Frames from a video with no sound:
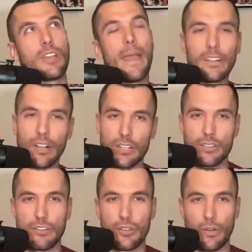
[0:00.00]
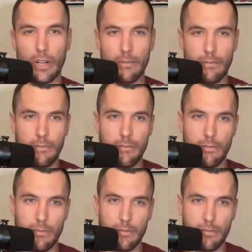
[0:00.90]
to make a long story short,
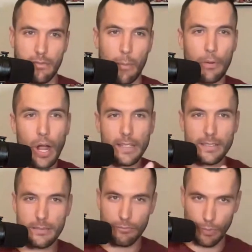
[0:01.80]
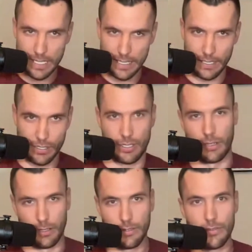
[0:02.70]
LeBron's recent
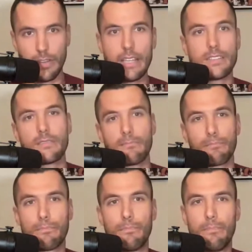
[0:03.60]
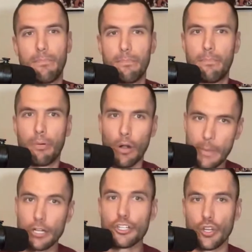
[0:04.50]
surge is
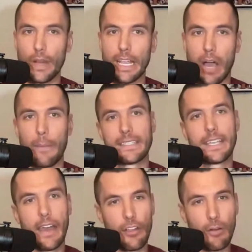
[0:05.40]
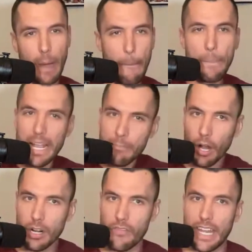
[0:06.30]
perimeter shooting coming together, but a big
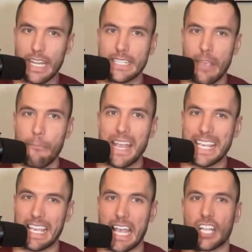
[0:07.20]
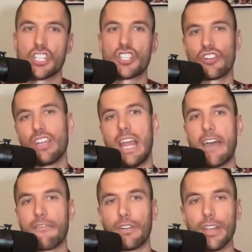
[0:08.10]
part of it is him making a concerted
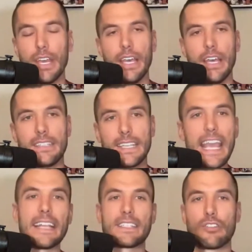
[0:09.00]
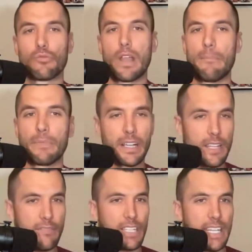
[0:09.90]
effort to get to the rim. The
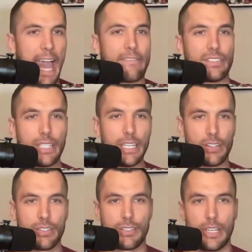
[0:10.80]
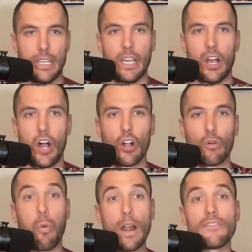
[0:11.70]
Cleveland Cavaliers
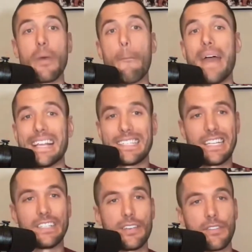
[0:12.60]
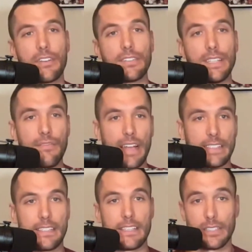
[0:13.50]
are one of the best interior
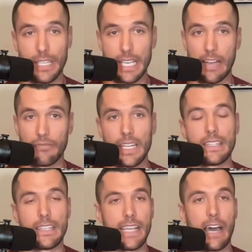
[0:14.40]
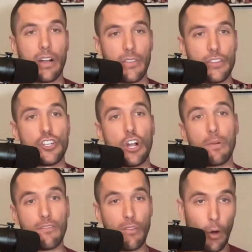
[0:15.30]
defenses in the league. I've laid this out on the
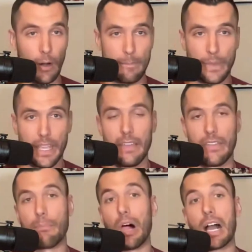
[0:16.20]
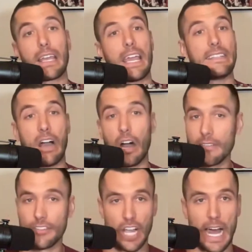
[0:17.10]
show before. They block a
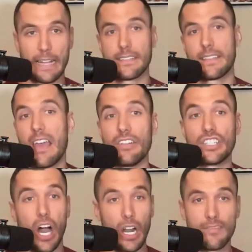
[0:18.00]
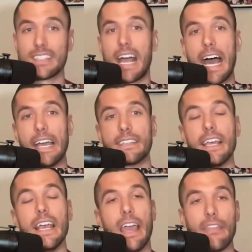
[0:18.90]
ton of shots, they have a ton of
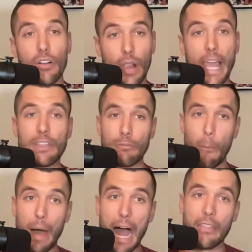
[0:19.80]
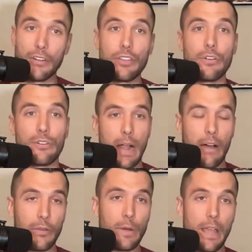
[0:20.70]
size, and their length will bother you
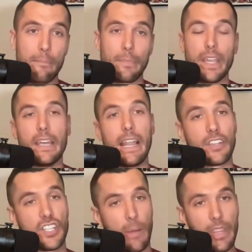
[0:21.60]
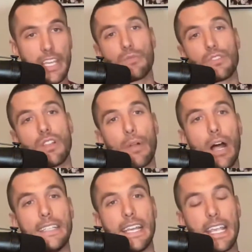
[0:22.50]
around the rim. Now, some of this was
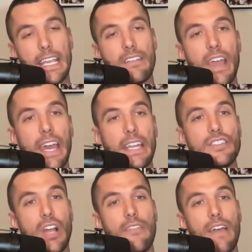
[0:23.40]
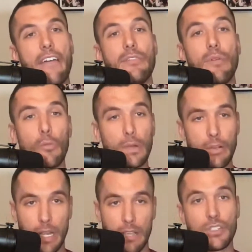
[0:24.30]
LeBron taking advantage of Evan
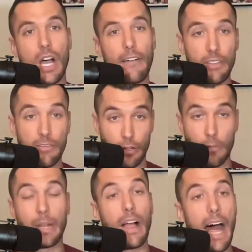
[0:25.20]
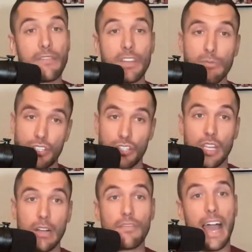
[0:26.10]
Mobley when he was off the floor, but a lot of it was
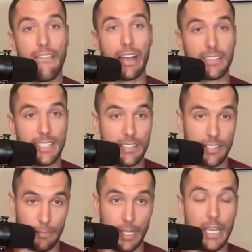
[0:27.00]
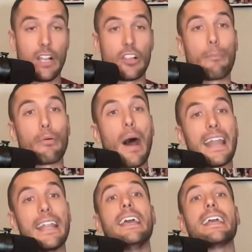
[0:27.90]
just their five-out system.
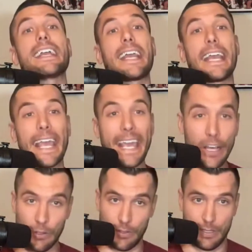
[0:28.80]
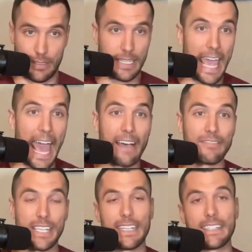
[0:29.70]
LeBron killed the
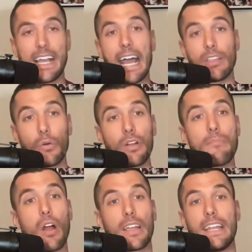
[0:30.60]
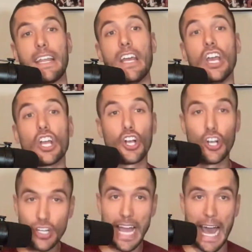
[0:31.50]
Cavs inside. Lauri Markkanen
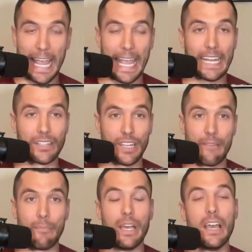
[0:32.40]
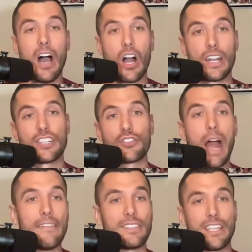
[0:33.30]
could not handle him on his
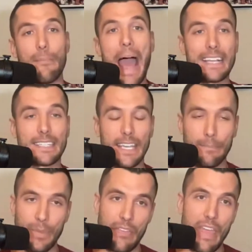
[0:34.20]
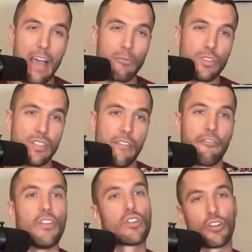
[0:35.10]
drives to the basket, and that was the
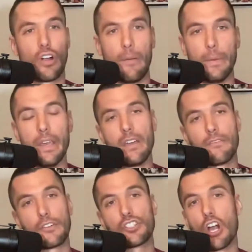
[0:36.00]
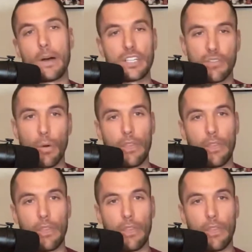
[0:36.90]
fulcrum for so much